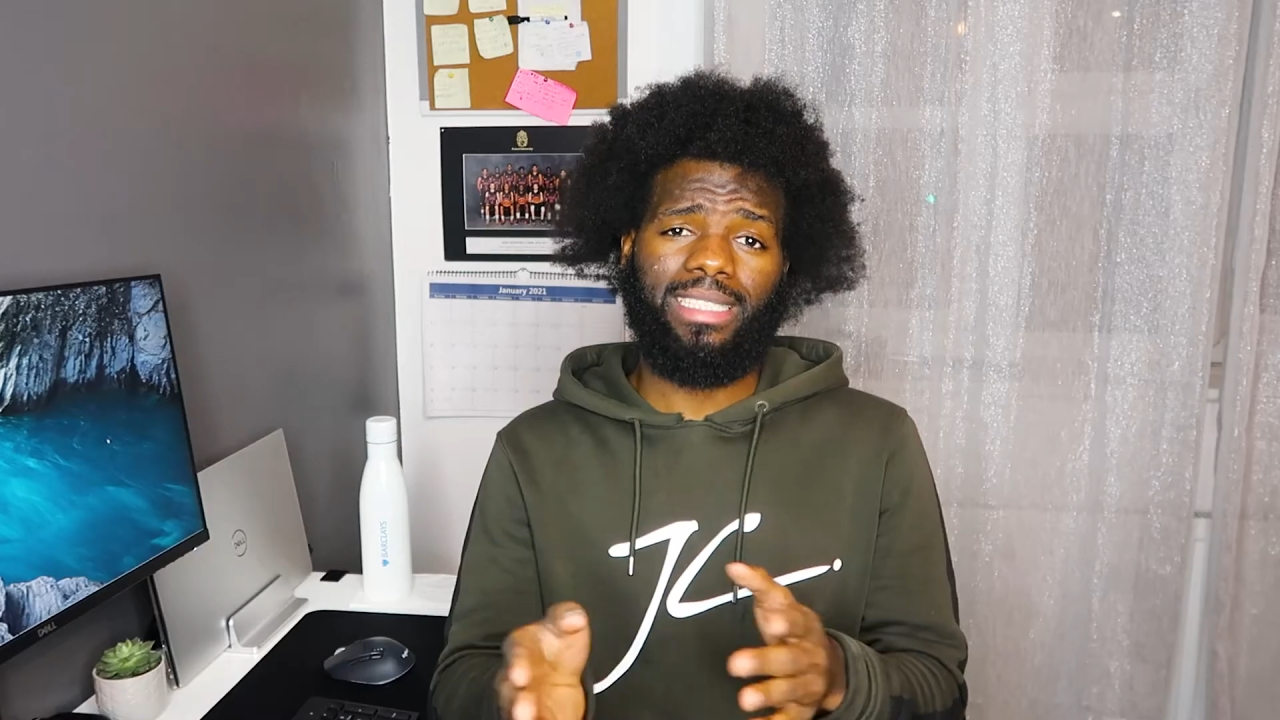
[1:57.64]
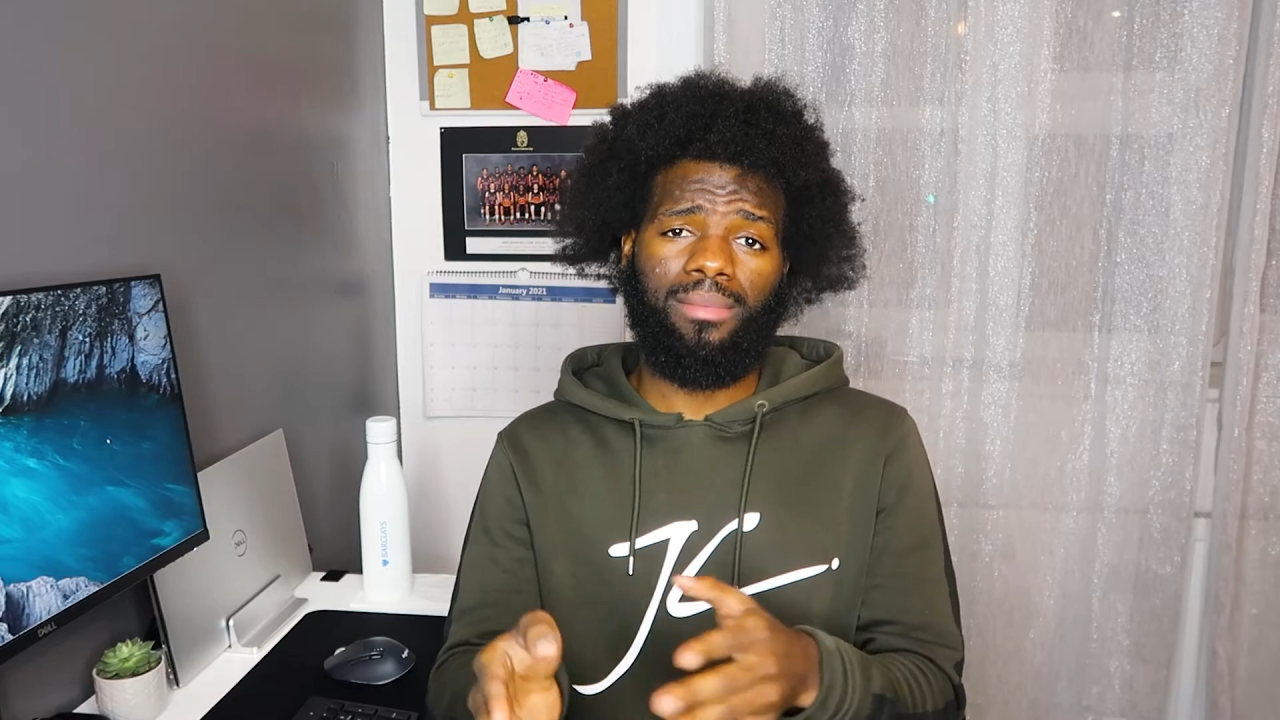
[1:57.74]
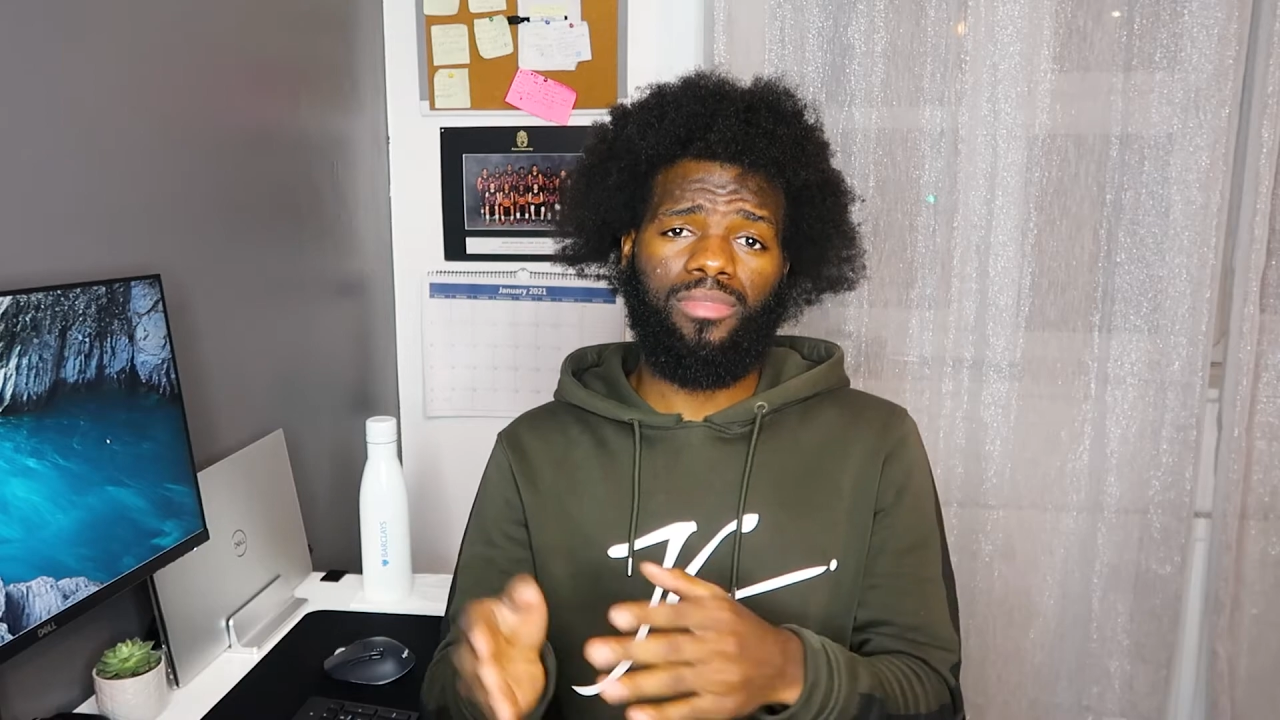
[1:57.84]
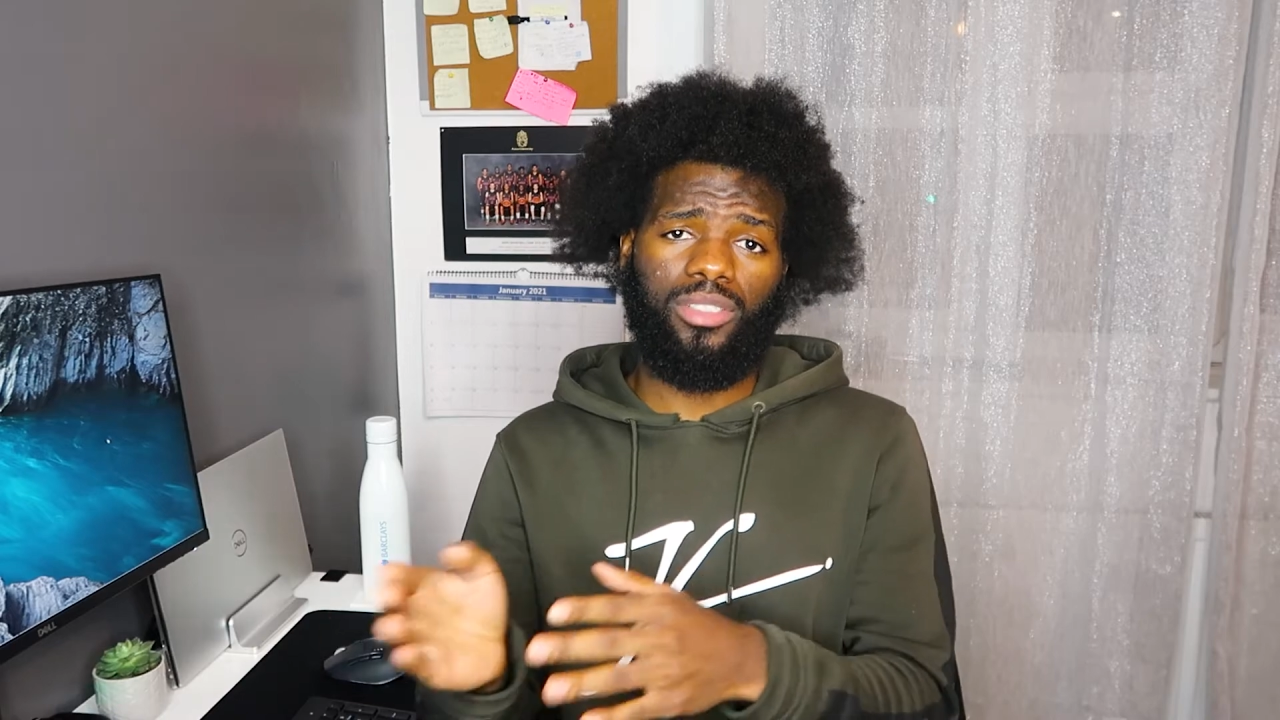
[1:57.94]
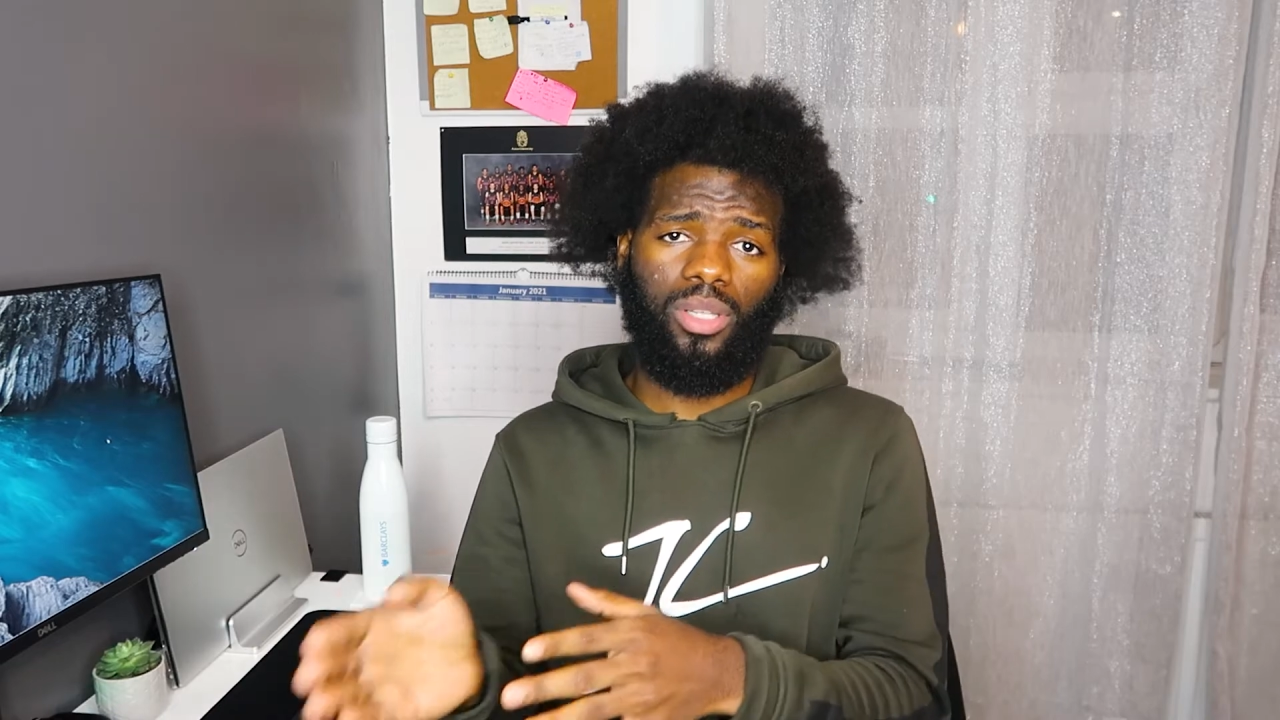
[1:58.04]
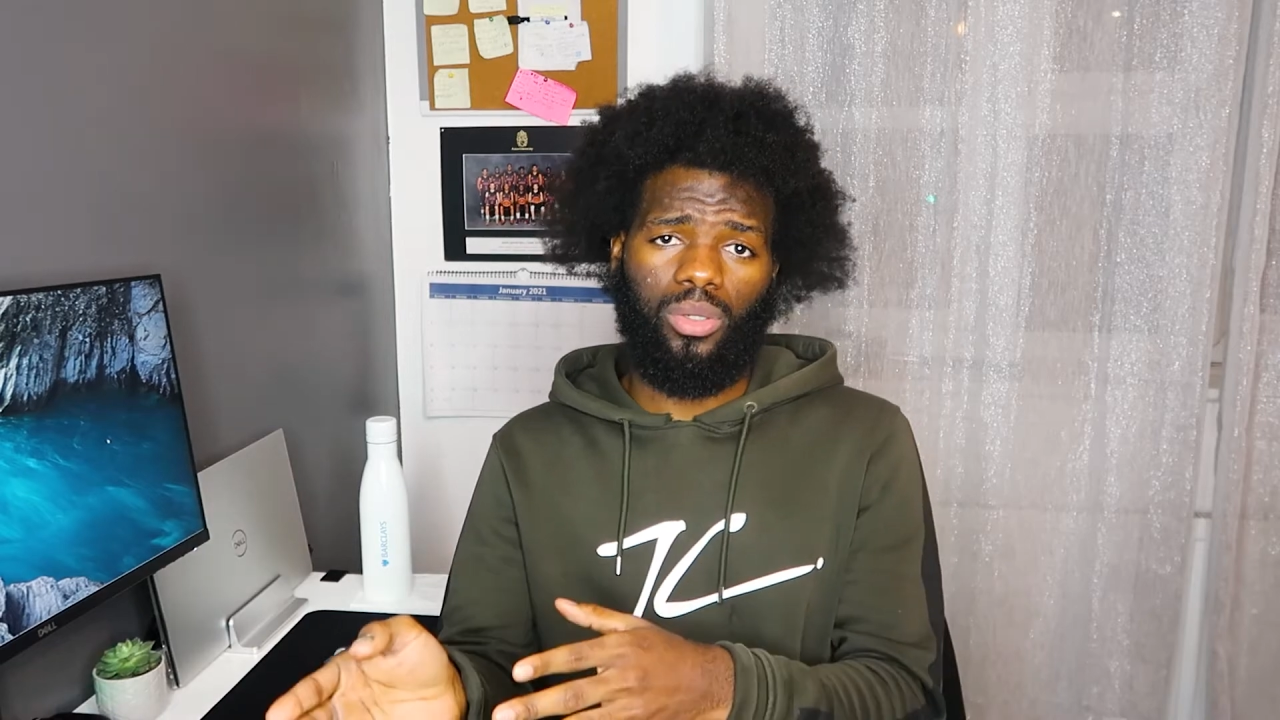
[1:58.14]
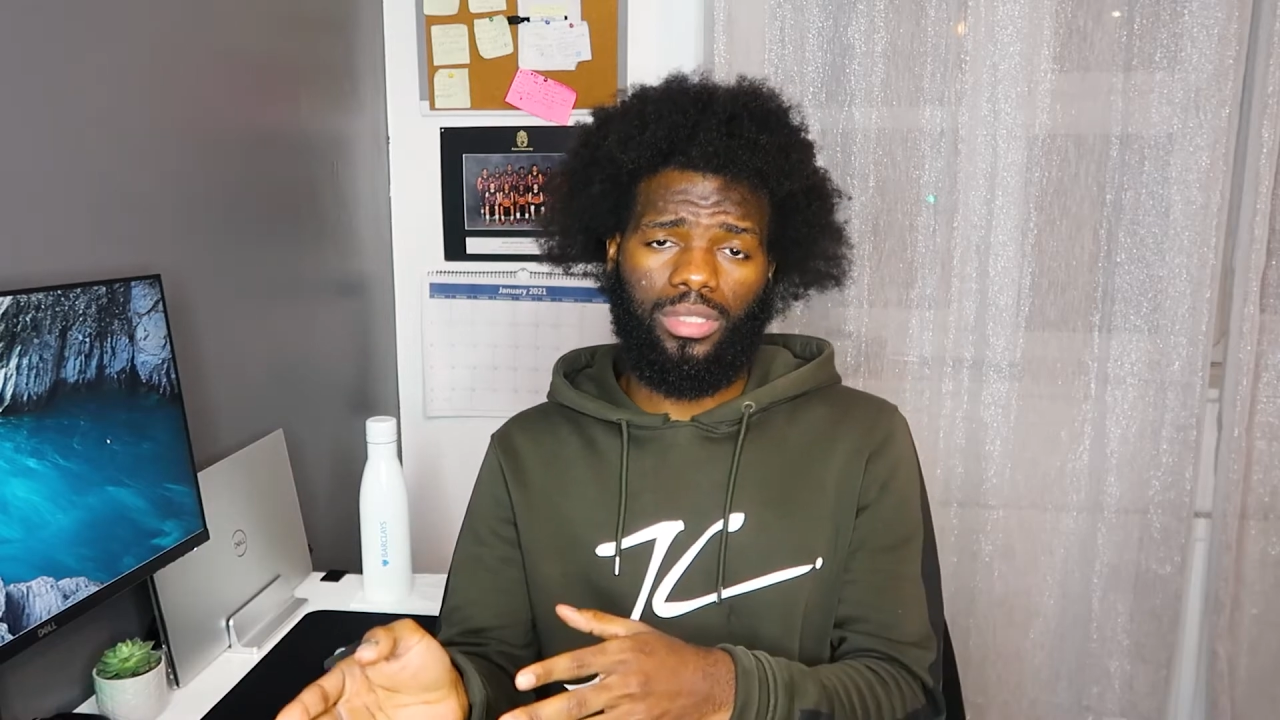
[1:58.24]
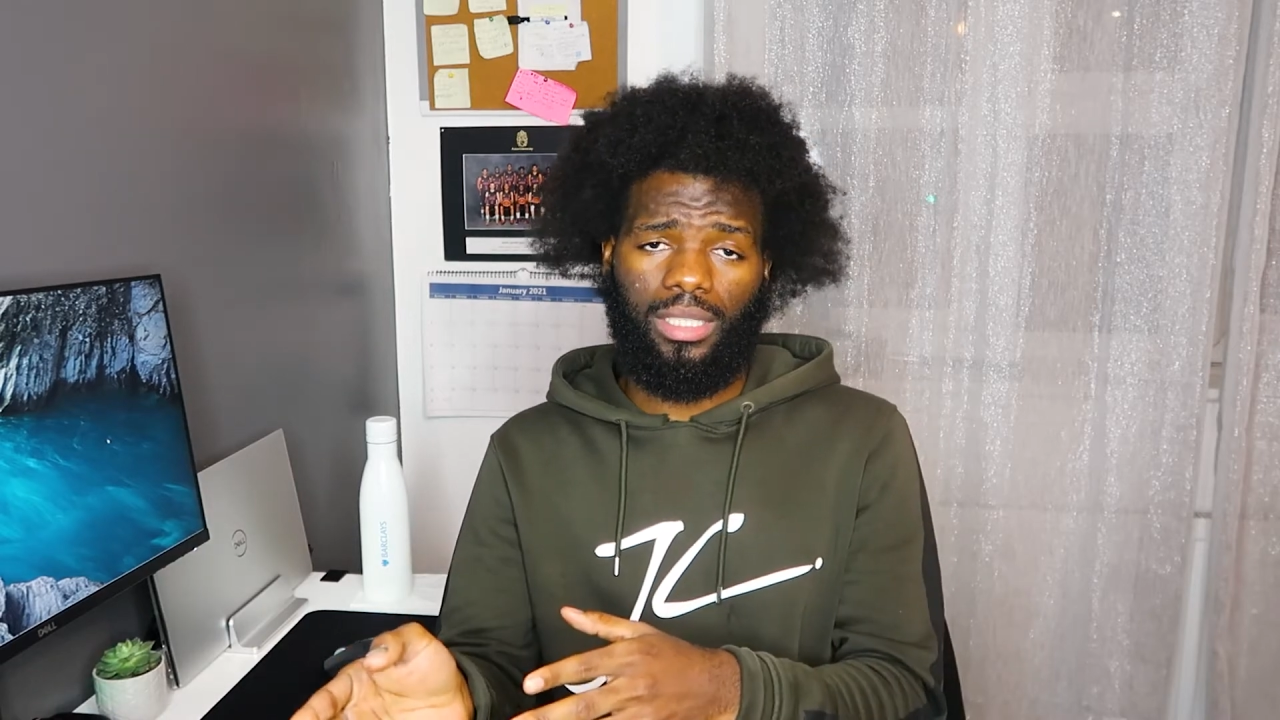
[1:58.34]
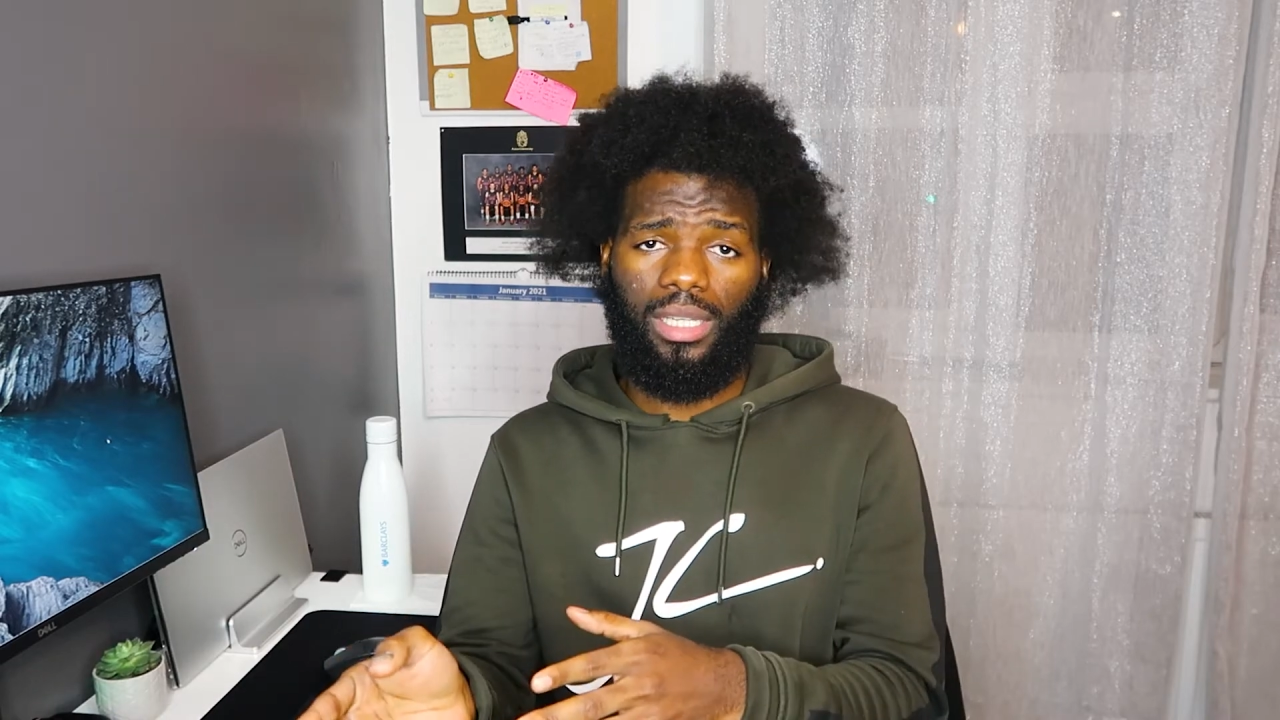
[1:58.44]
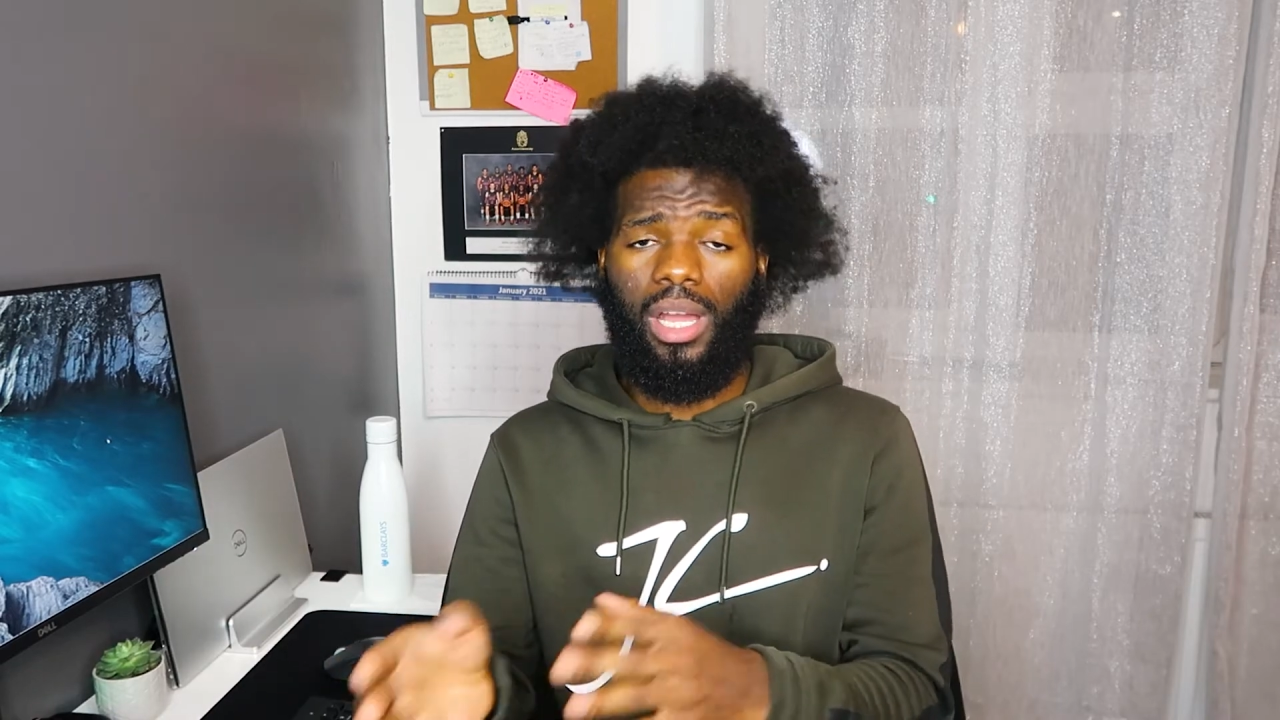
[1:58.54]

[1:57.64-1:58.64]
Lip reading: the same result.